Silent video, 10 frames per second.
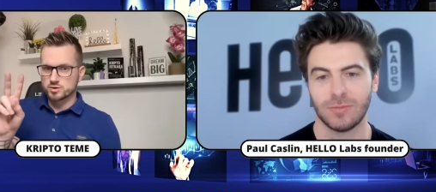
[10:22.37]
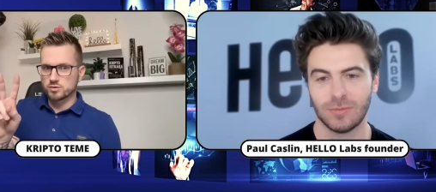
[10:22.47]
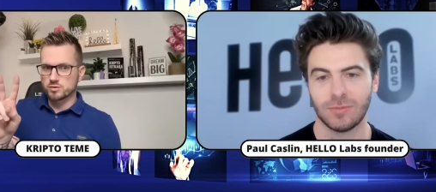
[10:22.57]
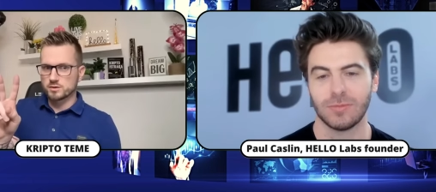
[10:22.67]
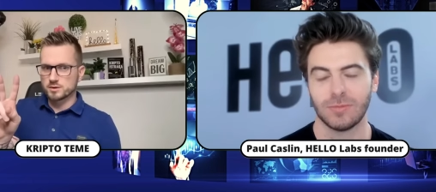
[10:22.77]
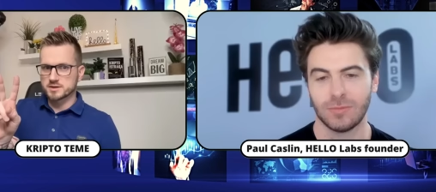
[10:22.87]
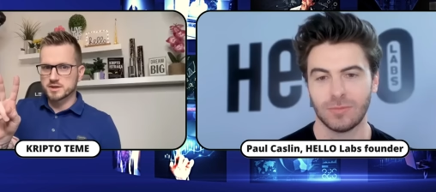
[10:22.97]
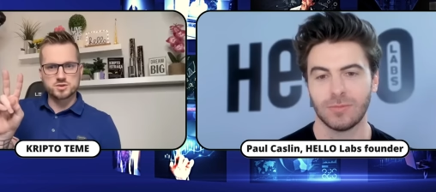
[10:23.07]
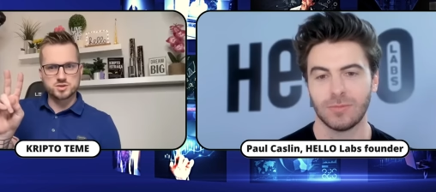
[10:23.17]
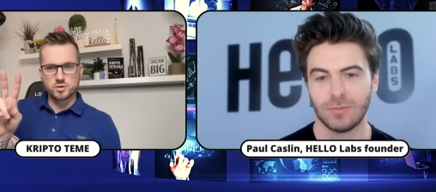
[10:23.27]
Speaker 1: two. Uh,
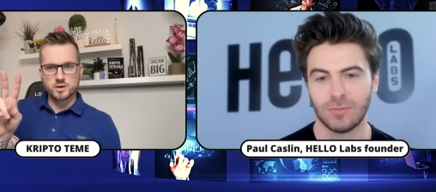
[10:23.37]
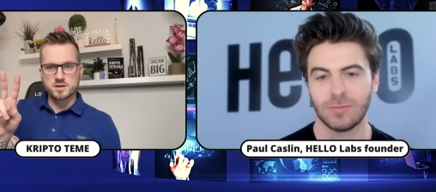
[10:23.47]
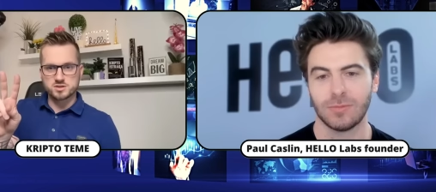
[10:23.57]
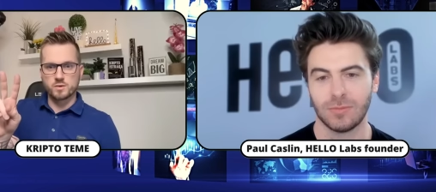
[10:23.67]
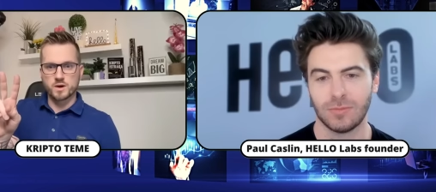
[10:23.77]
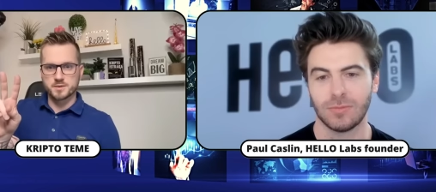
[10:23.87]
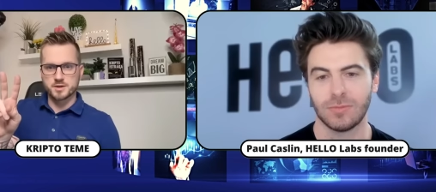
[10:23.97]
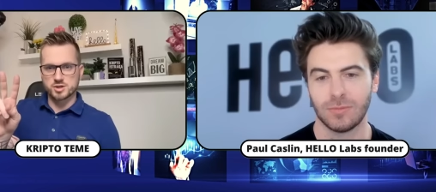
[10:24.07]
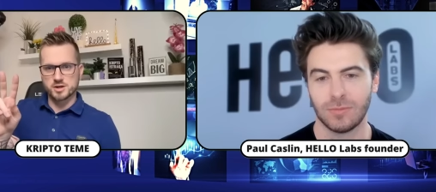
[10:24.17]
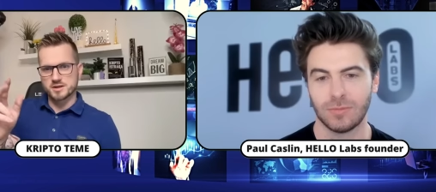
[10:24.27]
there was two girls on one
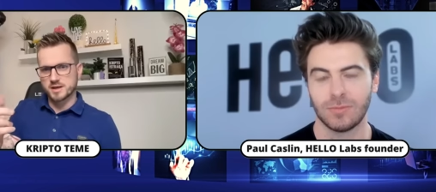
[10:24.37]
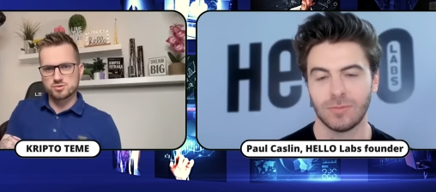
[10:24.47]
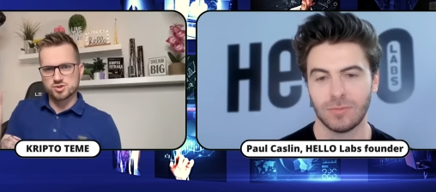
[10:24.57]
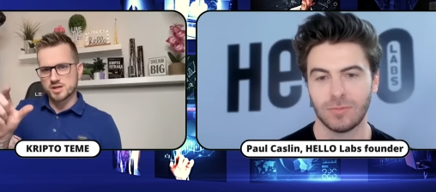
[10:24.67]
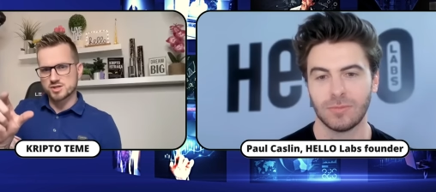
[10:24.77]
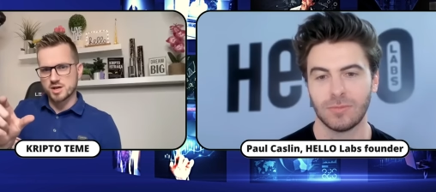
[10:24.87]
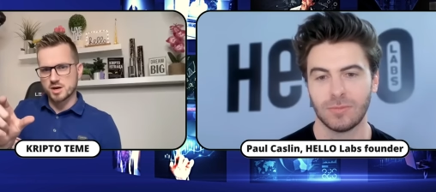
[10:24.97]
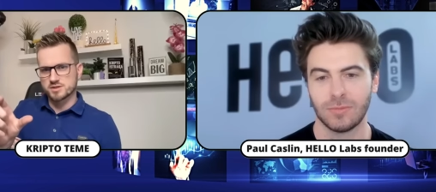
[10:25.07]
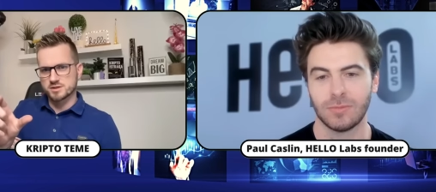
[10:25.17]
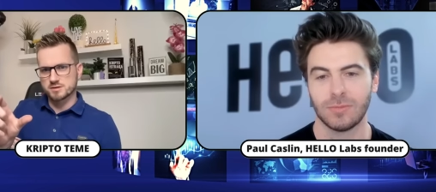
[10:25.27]
picture, and then you change.
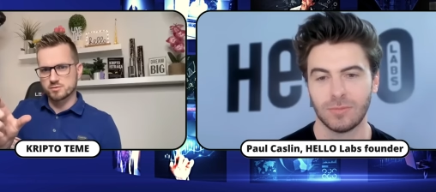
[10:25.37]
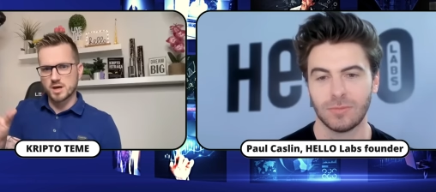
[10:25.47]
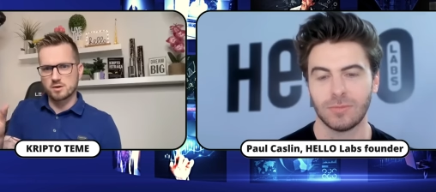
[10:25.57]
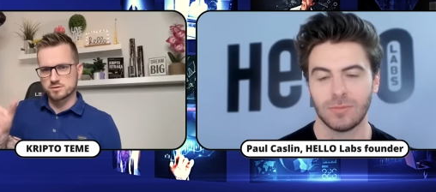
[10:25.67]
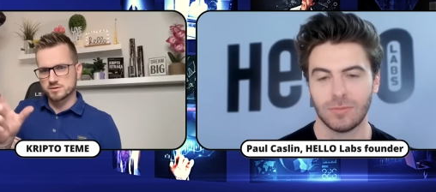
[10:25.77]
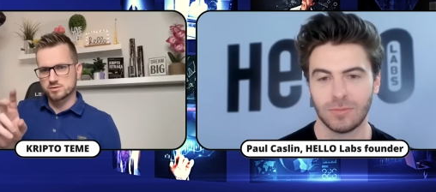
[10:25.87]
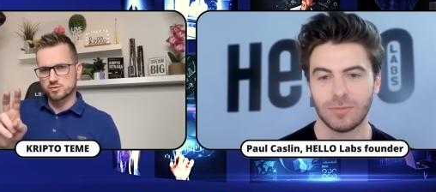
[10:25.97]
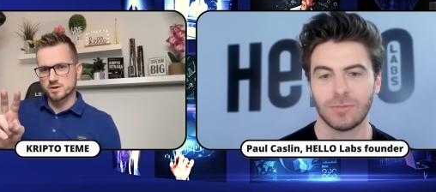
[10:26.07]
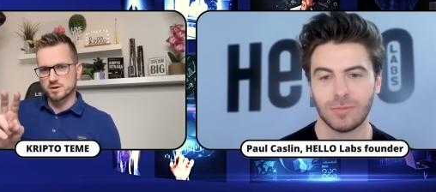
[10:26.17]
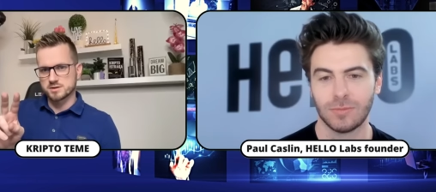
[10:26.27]
Now it's without
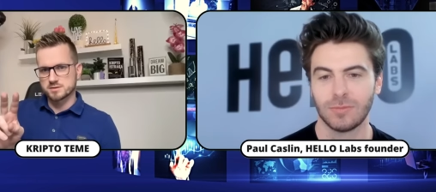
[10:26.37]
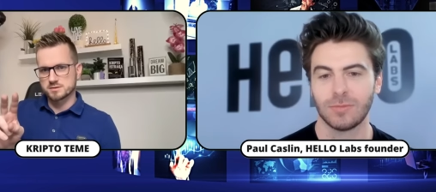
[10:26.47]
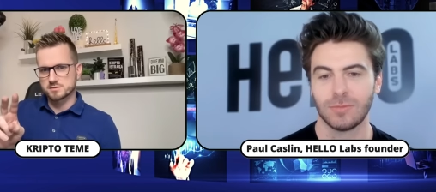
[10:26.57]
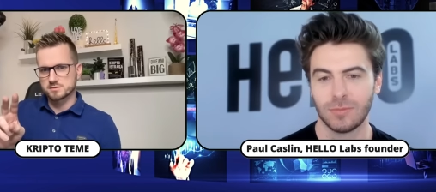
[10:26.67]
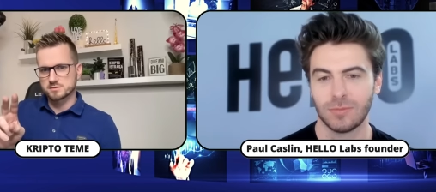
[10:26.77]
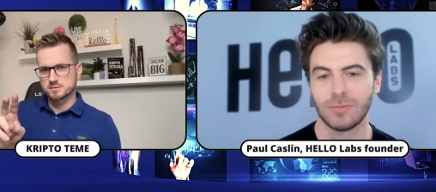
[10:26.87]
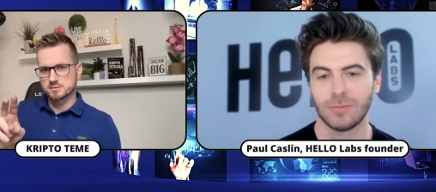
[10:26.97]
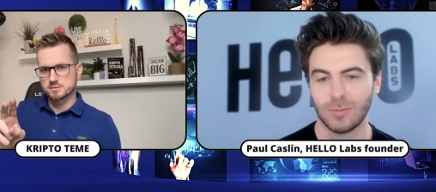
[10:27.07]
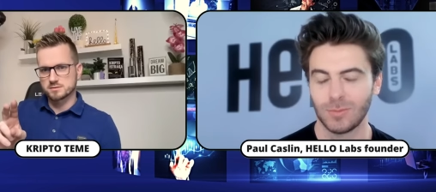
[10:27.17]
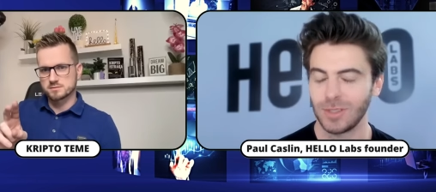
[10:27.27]
two girls.
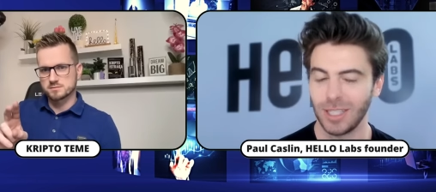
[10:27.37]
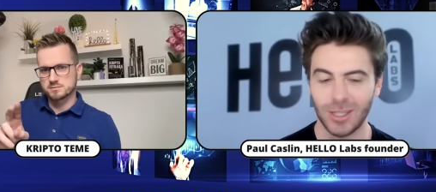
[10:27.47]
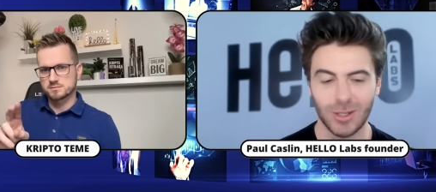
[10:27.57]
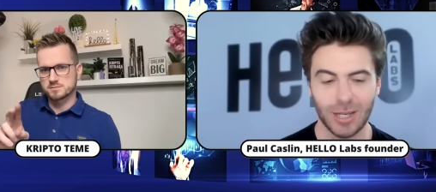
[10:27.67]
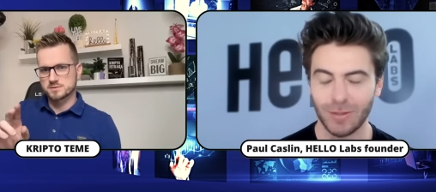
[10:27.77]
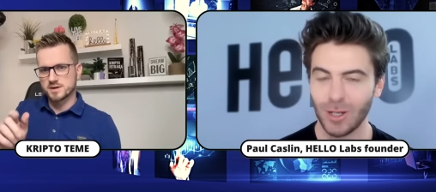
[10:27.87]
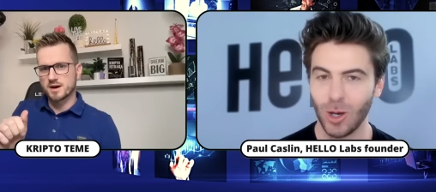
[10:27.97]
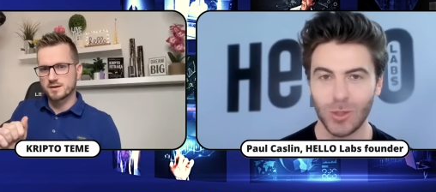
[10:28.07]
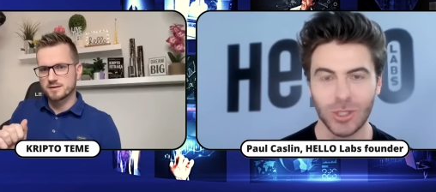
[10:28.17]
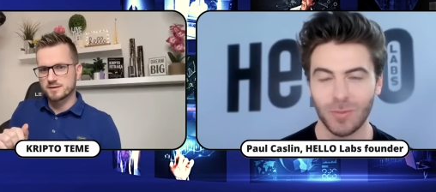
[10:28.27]
Yeah, you never
Speaker 2: know yeah.
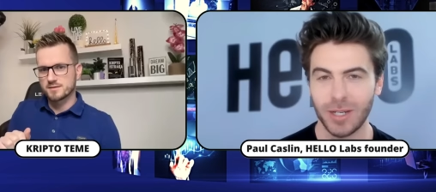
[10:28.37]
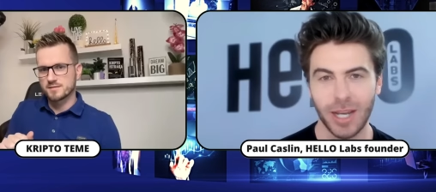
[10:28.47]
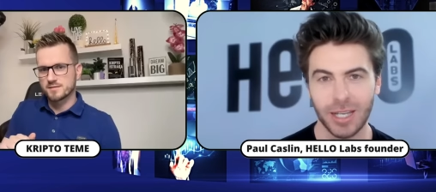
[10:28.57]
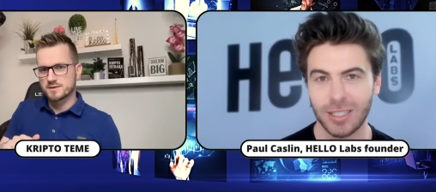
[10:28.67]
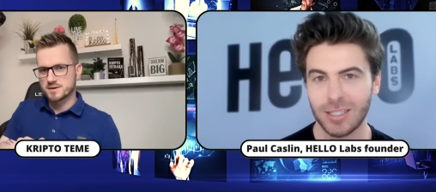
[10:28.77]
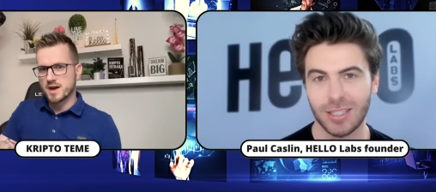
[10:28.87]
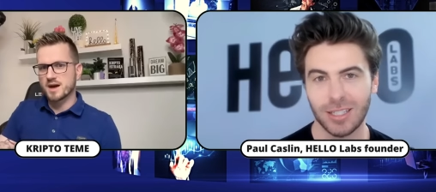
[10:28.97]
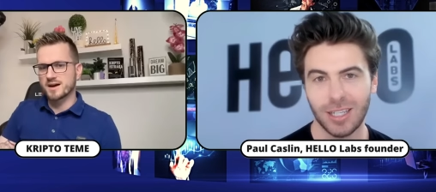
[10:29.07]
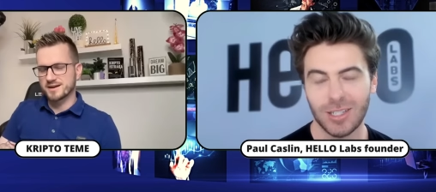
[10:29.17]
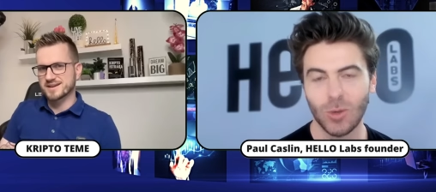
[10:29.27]
what's coming next.
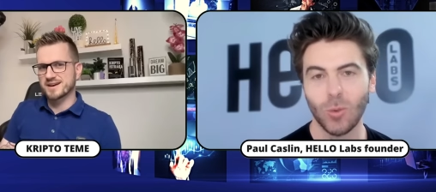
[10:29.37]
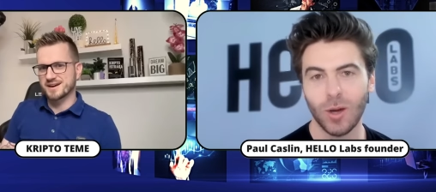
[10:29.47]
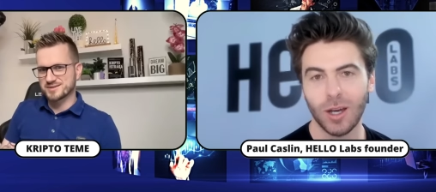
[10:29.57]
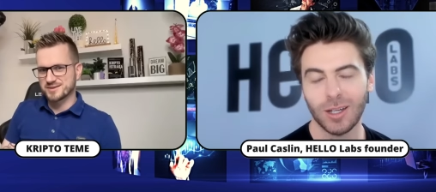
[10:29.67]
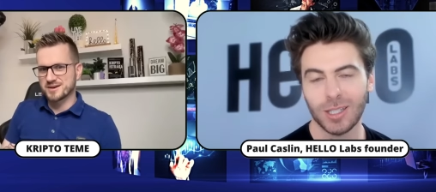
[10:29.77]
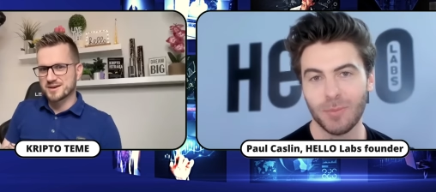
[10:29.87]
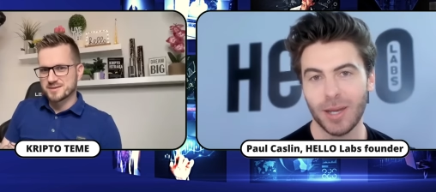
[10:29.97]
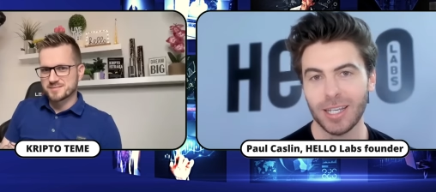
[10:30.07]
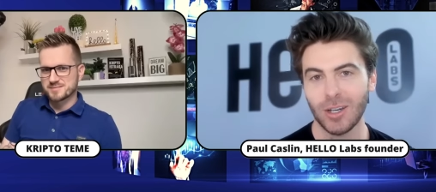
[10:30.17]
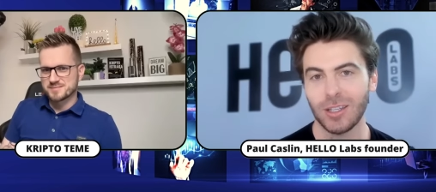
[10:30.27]
Yeah, so yeah, I know.
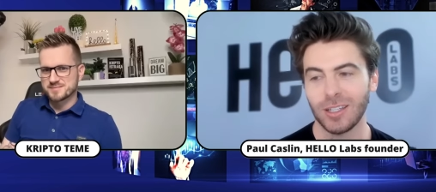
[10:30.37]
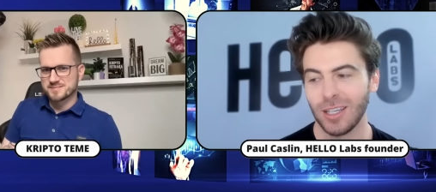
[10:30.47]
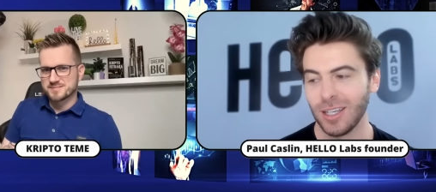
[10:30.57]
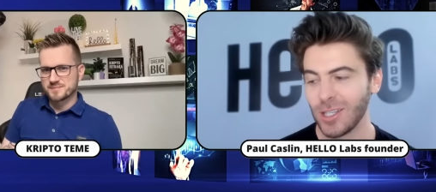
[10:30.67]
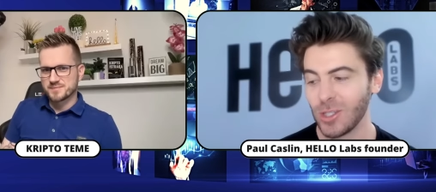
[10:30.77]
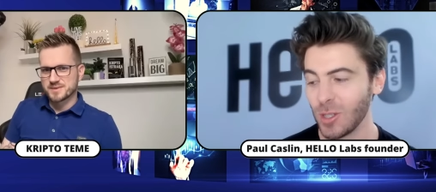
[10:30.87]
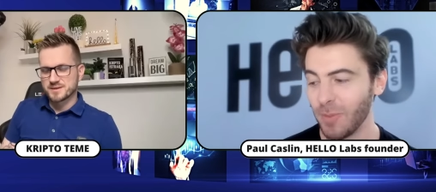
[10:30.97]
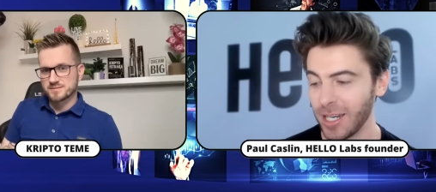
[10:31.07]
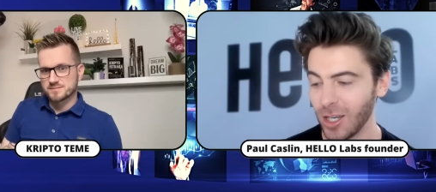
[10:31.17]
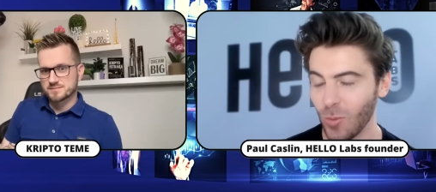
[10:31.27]
Depending on so
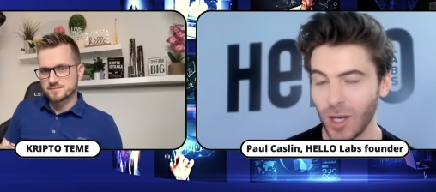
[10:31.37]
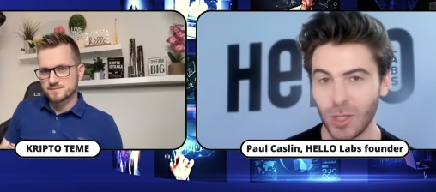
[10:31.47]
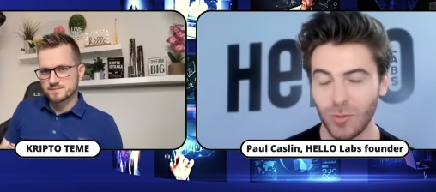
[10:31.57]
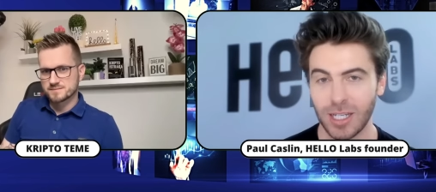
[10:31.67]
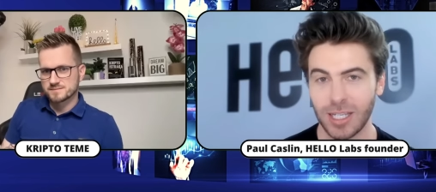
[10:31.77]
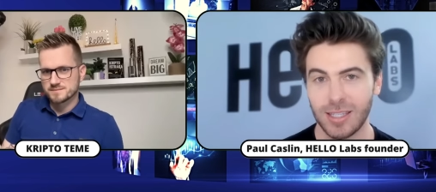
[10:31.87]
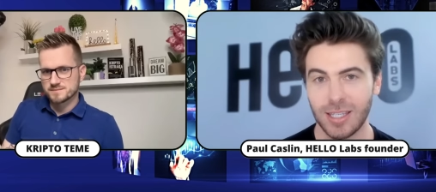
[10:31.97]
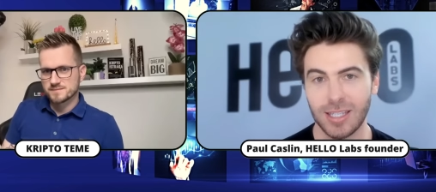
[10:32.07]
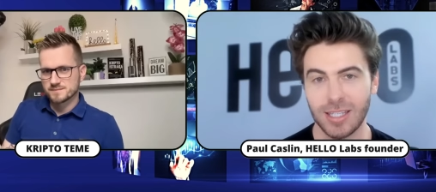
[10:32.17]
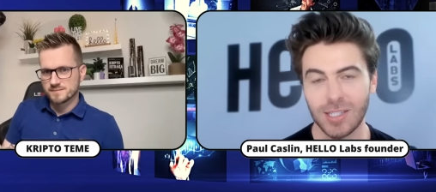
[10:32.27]
depending on when you release
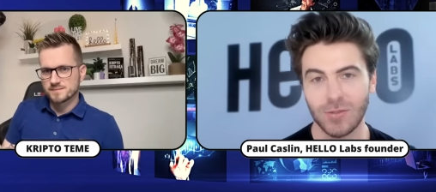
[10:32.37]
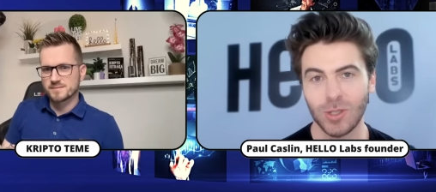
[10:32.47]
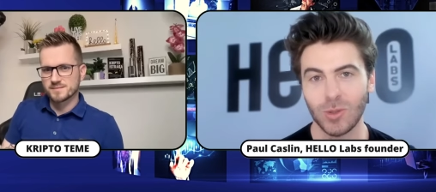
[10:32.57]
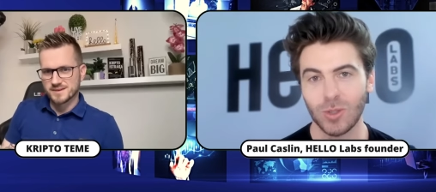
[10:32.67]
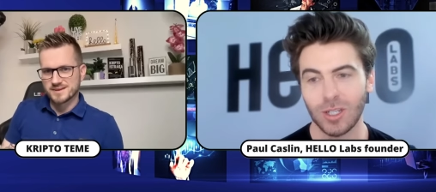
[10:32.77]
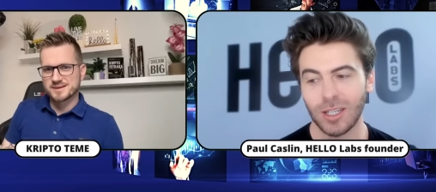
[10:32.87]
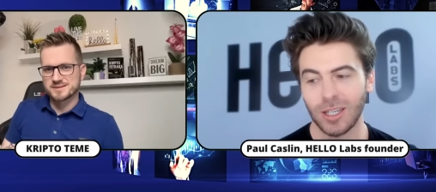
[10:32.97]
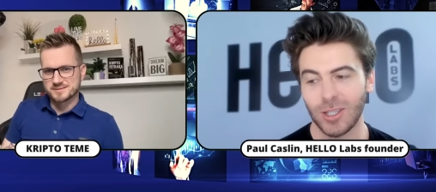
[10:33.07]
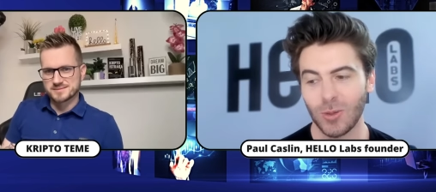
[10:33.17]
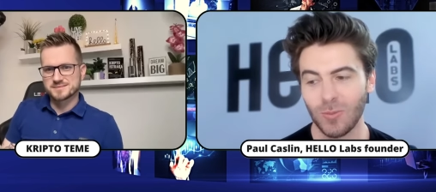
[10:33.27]
this interview, you